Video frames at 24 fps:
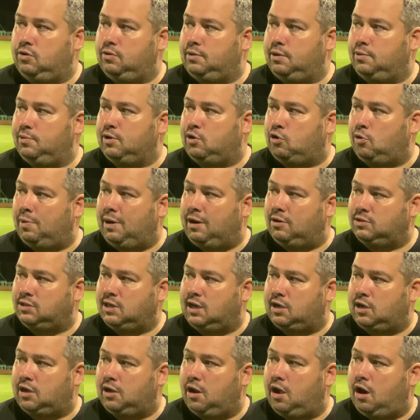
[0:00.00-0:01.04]
And then we come out
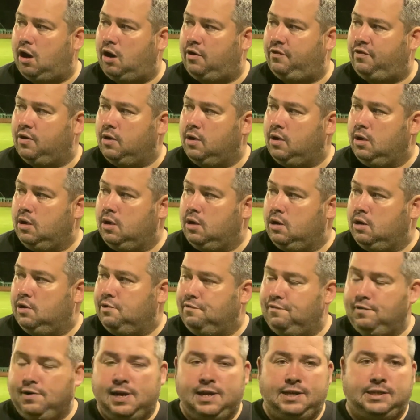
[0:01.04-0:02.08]
second half,
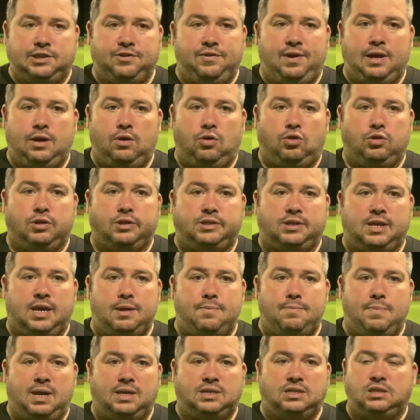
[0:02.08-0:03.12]
reiterate all the
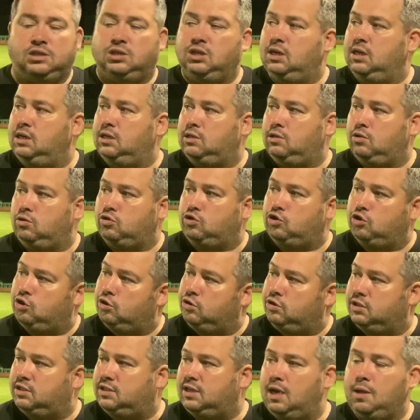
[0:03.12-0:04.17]
same messages, look to do
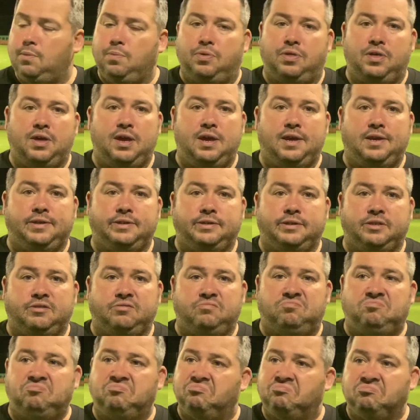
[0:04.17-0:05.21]
the same things, and
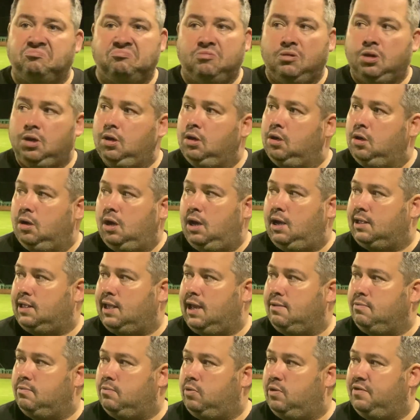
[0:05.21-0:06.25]

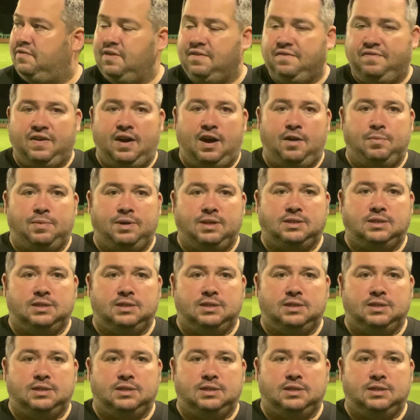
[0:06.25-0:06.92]
again, within 5 minutes